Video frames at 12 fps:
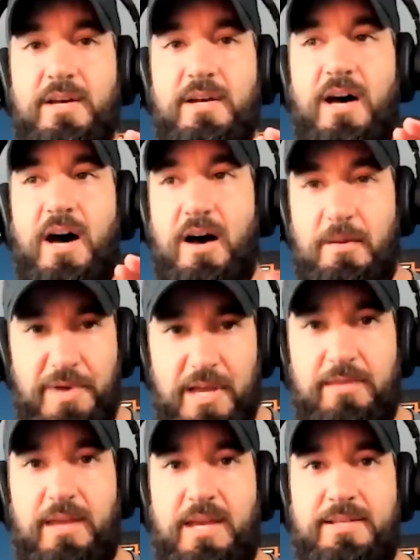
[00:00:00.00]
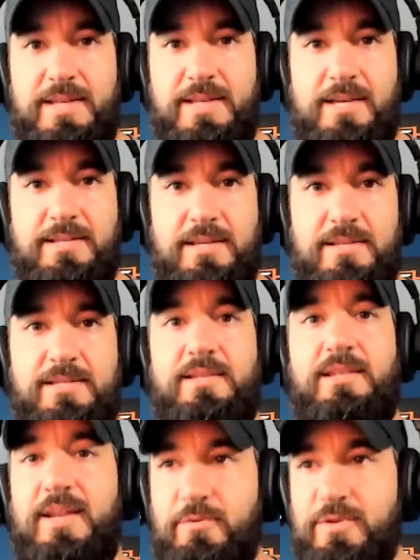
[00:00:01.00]
uh, a big thing in Texas,
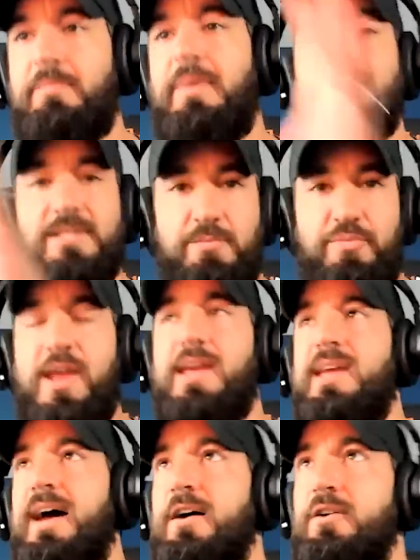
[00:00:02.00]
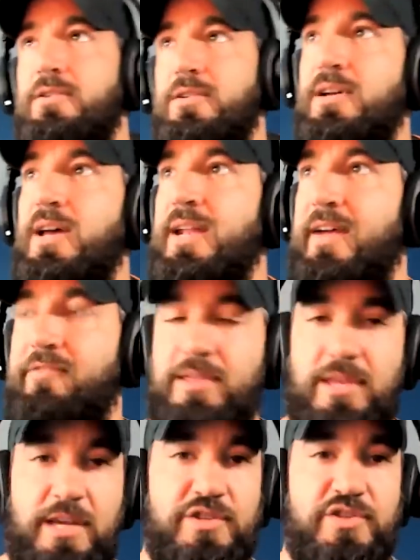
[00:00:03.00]
and then he was about to break out and
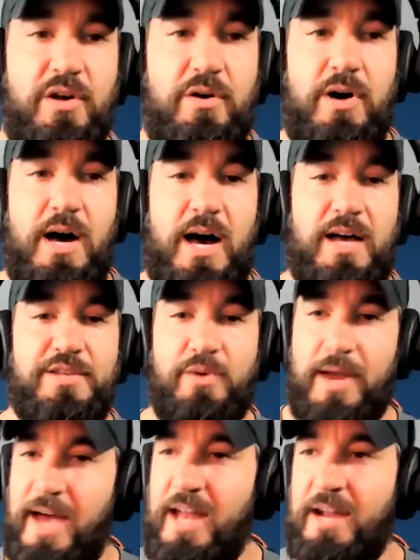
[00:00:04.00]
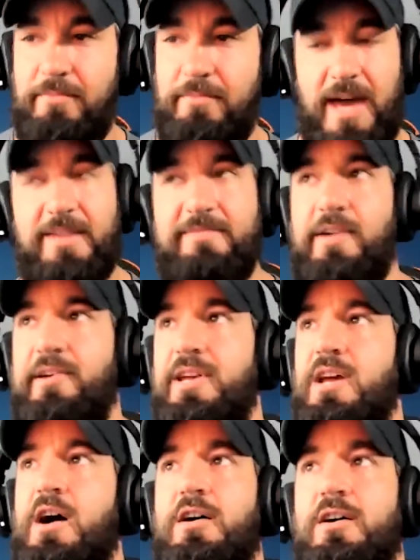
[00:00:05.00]
everything. So, uh, so I got him at a very
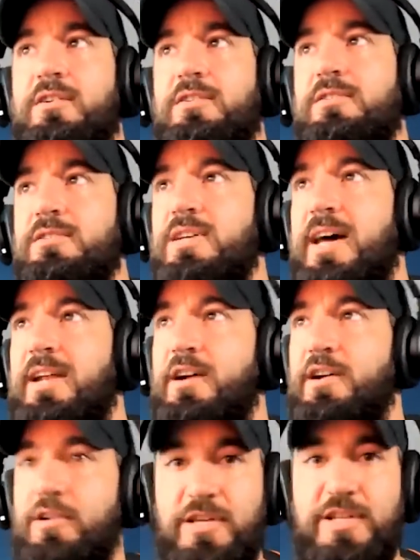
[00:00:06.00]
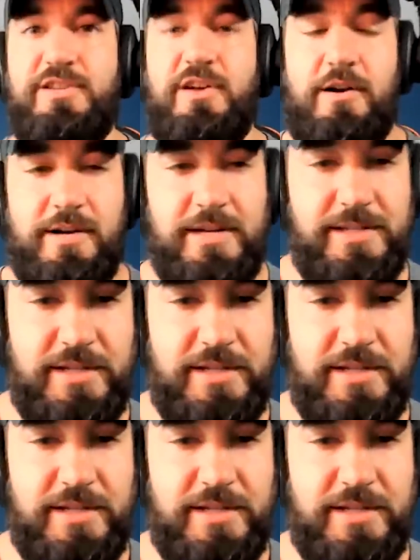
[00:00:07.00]
young kind of early start in his